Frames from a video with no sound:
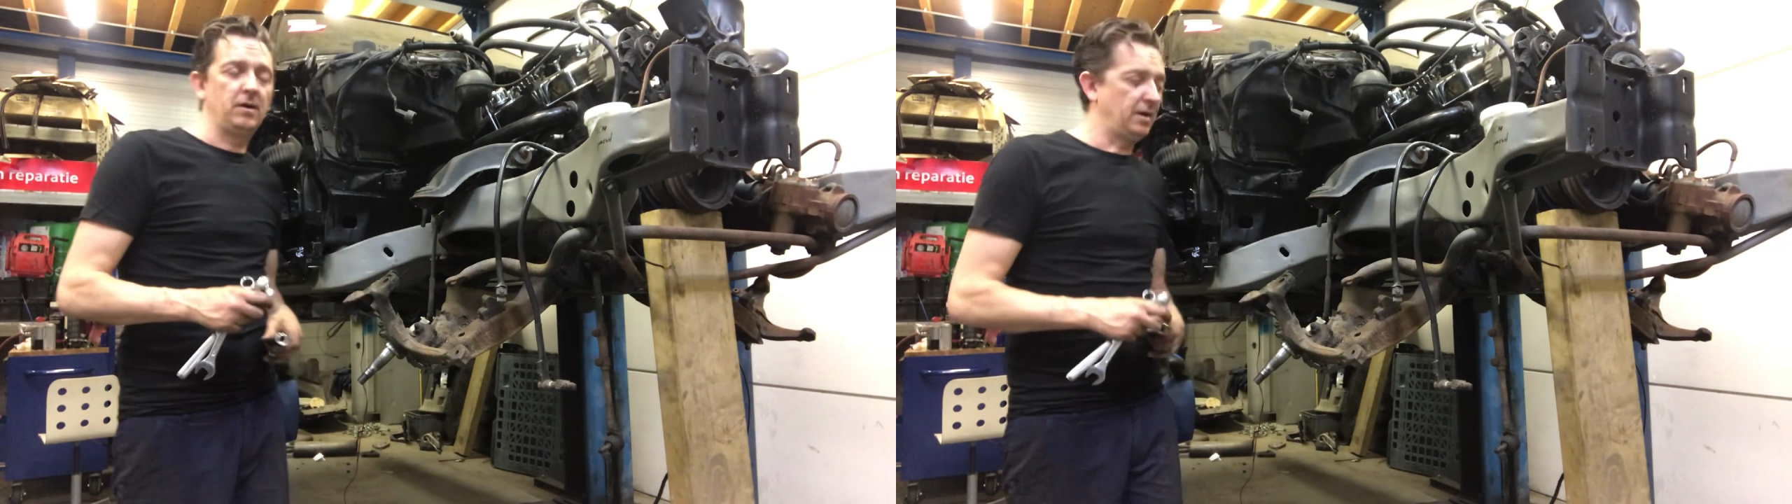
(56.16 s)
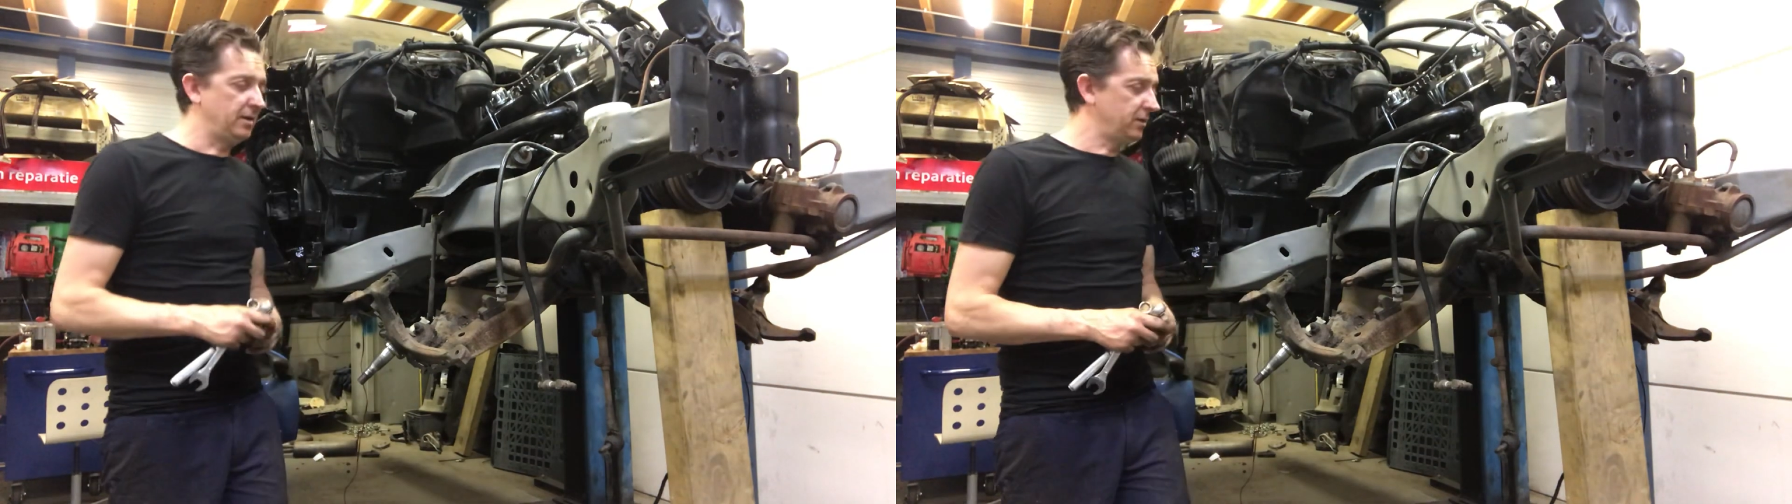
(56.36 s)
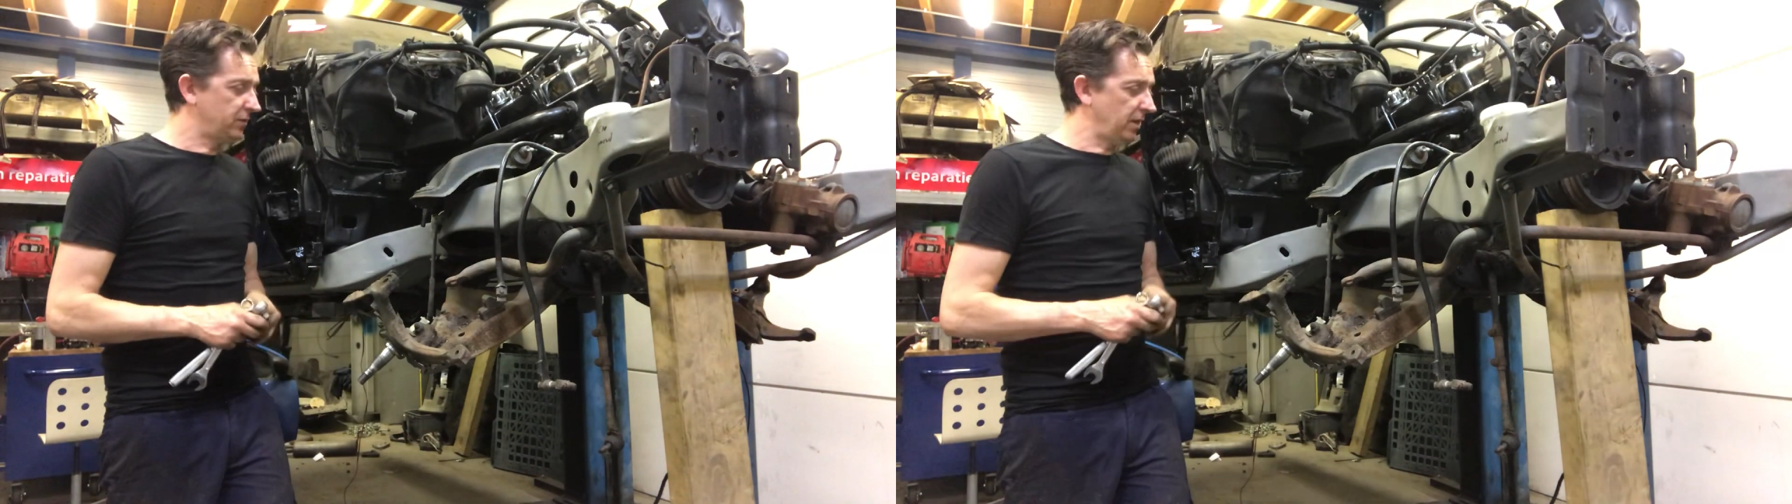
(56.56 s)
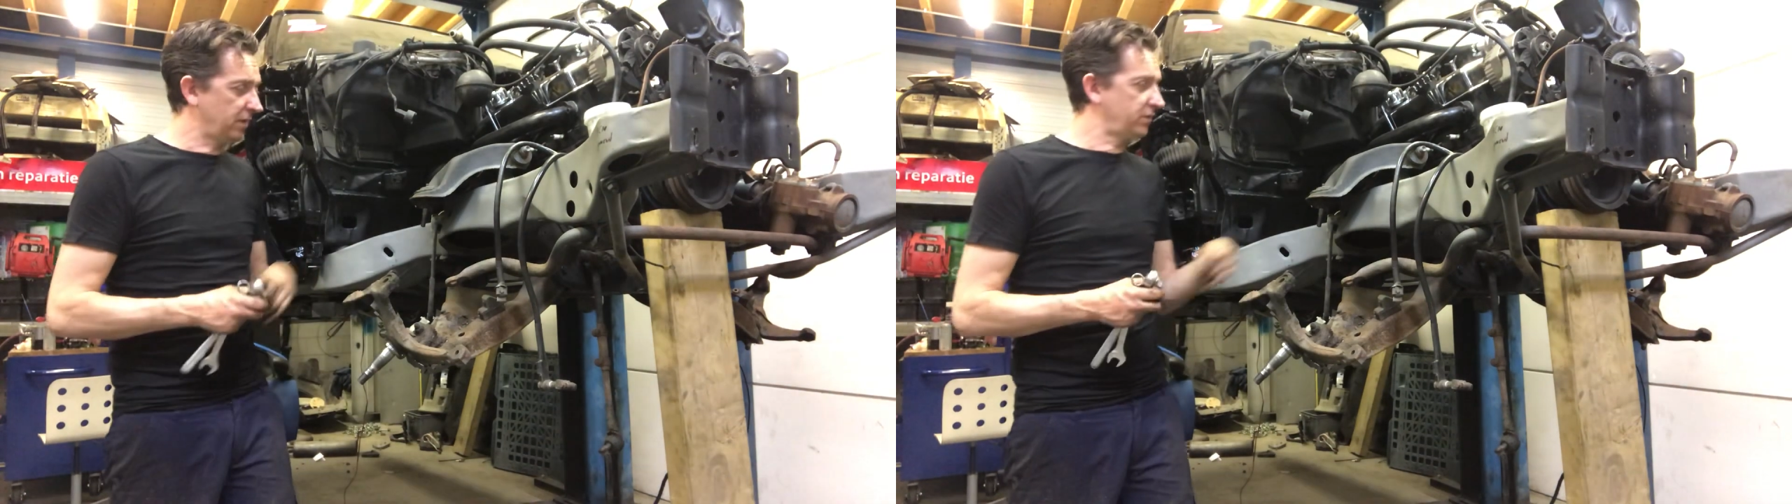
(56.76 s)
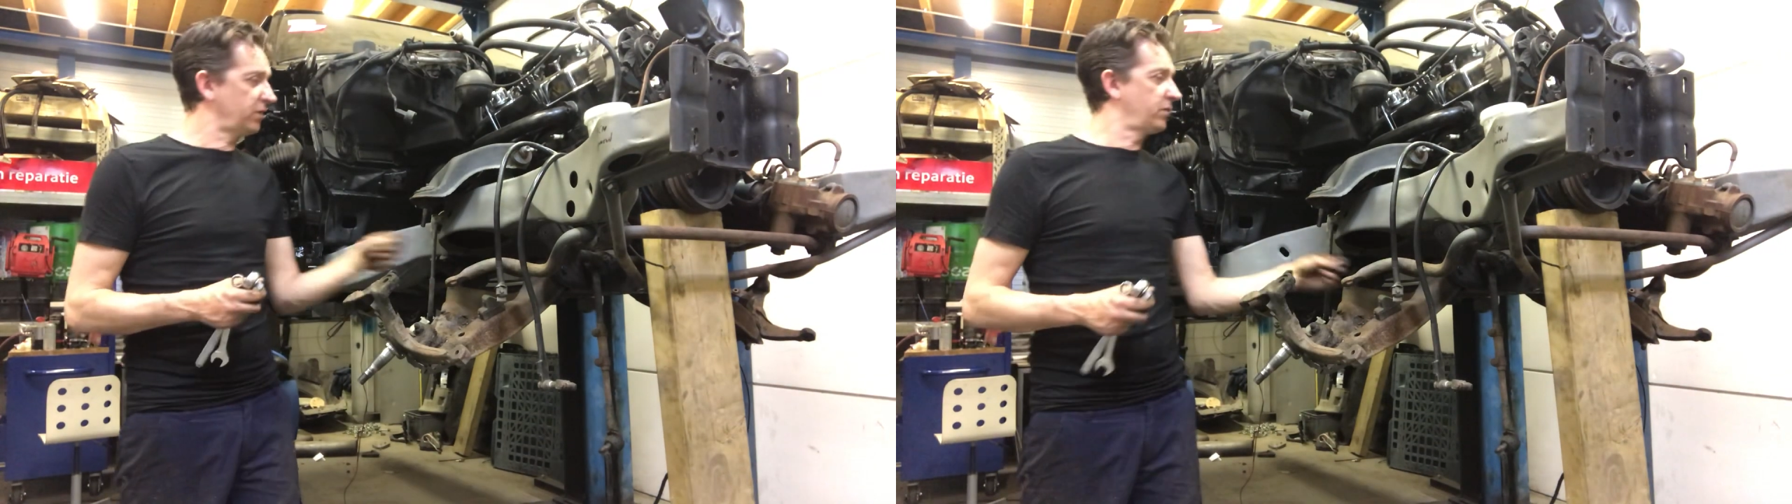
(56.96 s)
I need to
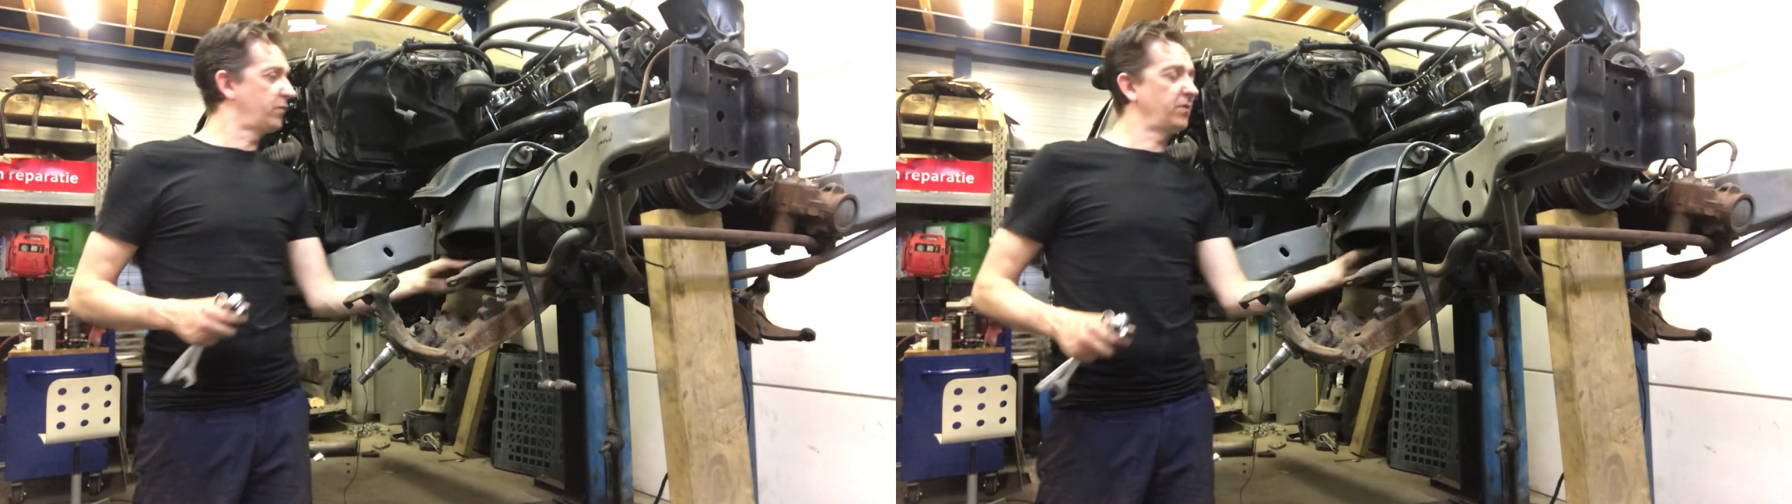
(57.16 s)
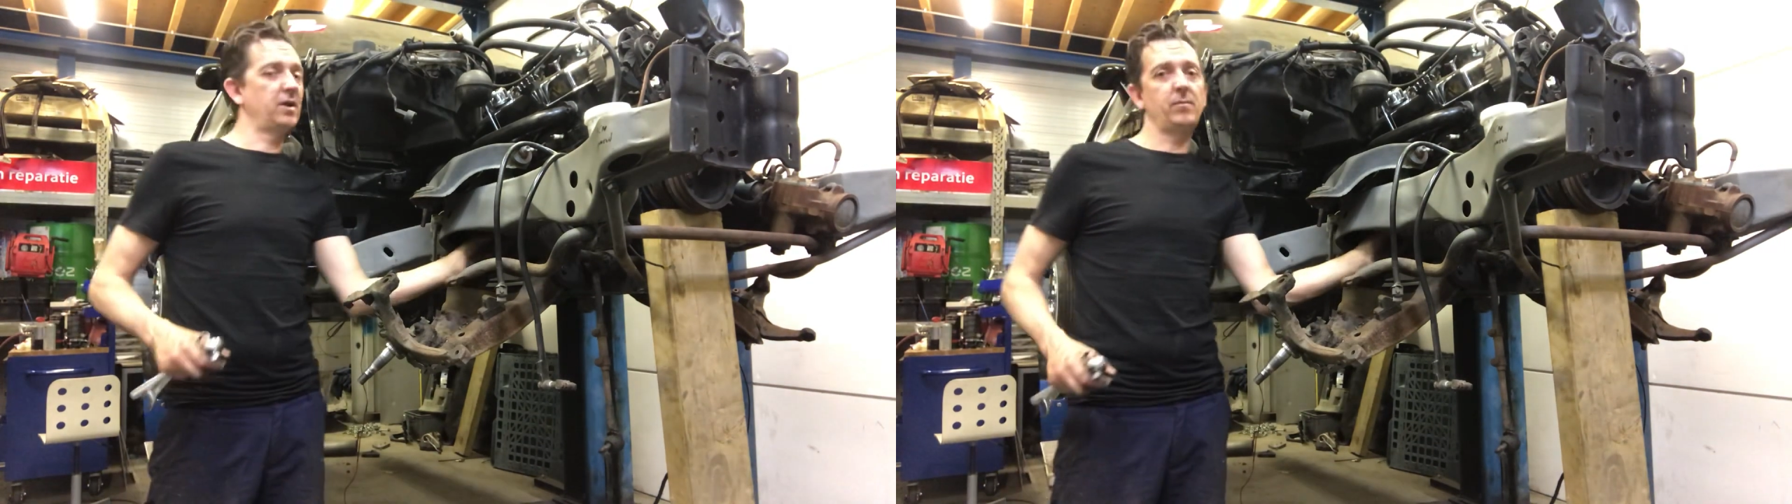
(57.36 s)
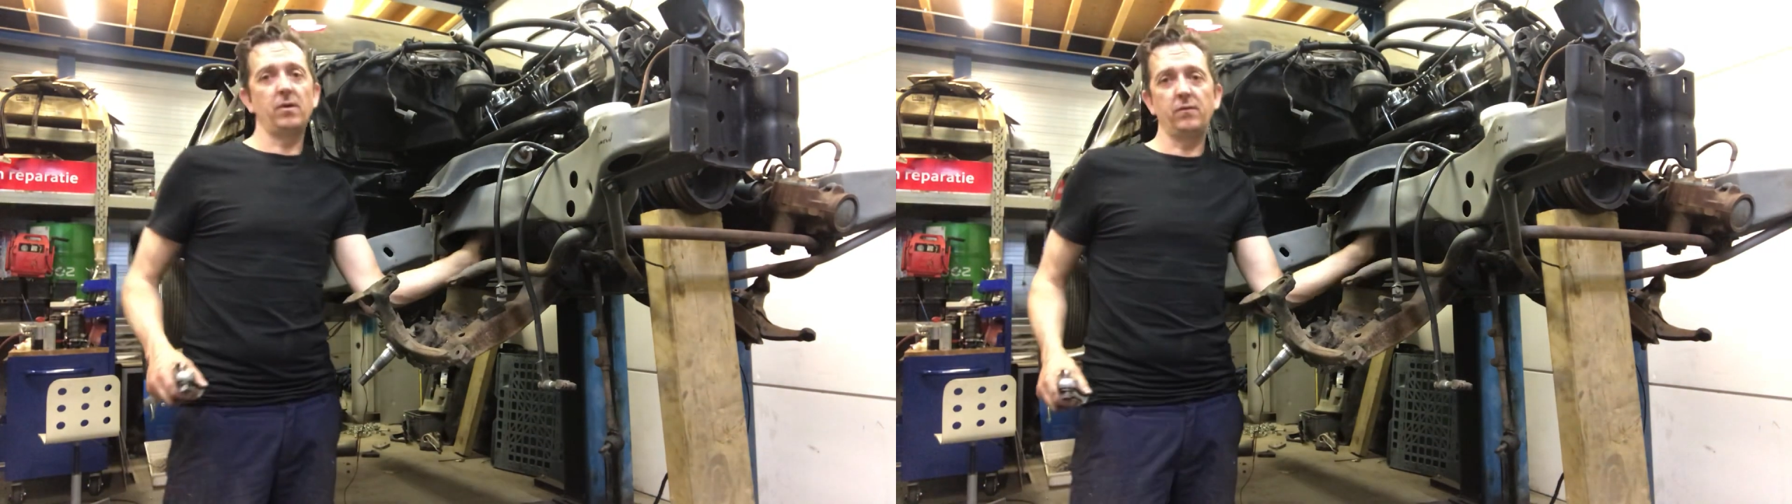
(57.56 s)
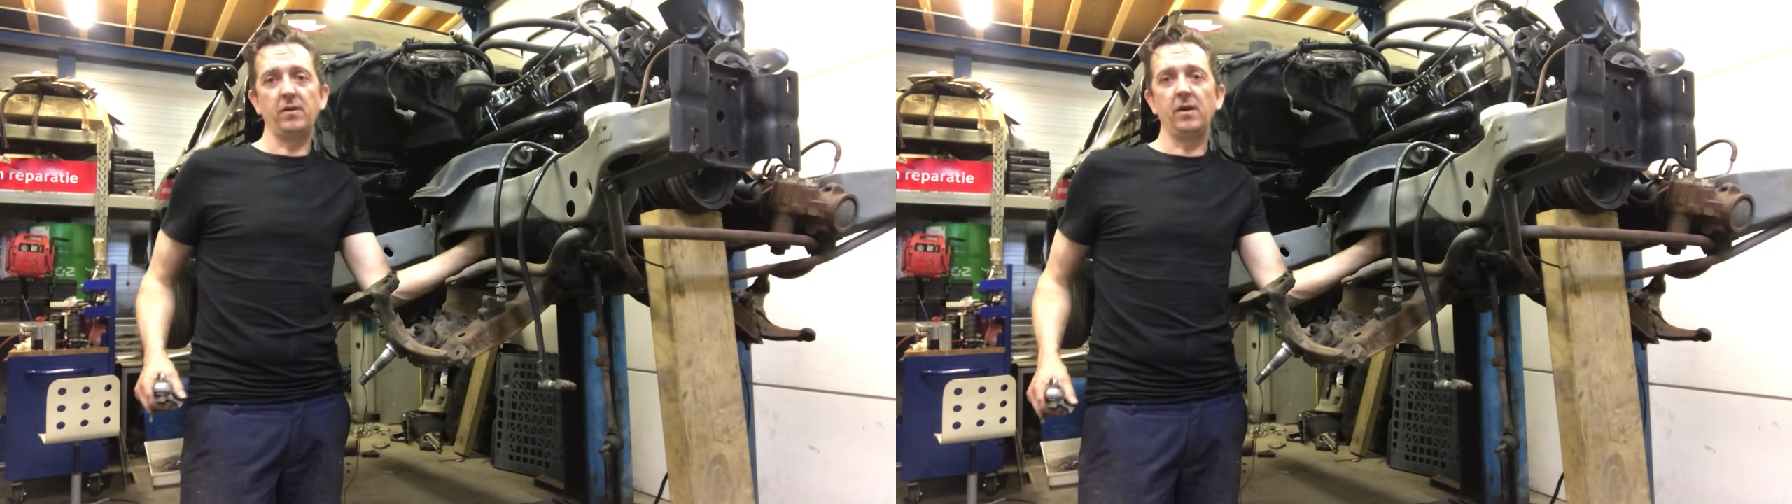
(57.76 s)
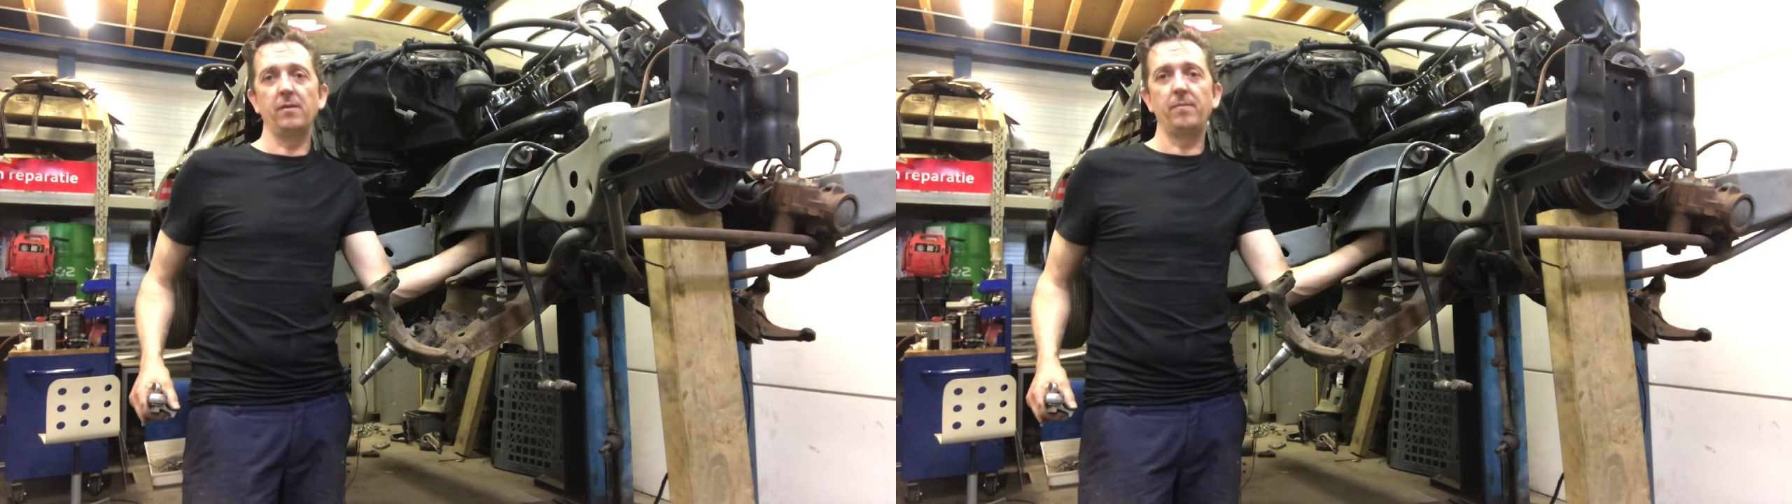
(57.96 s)
access the frame over
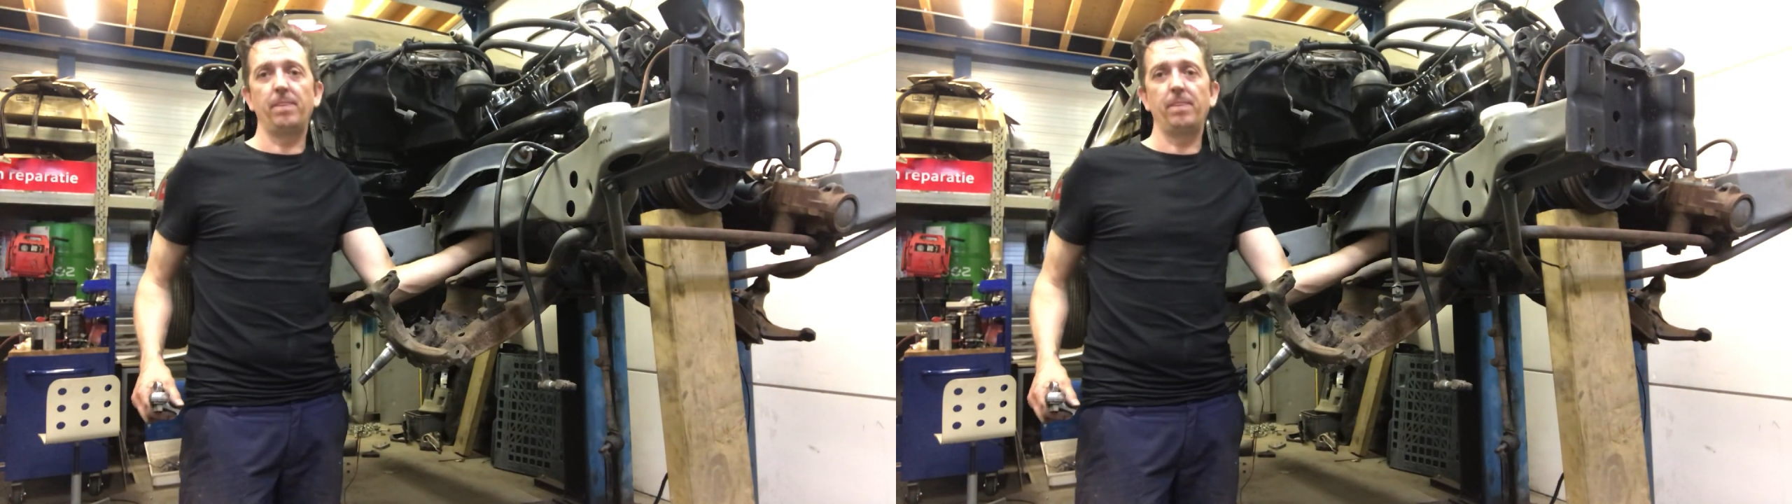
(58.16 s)
here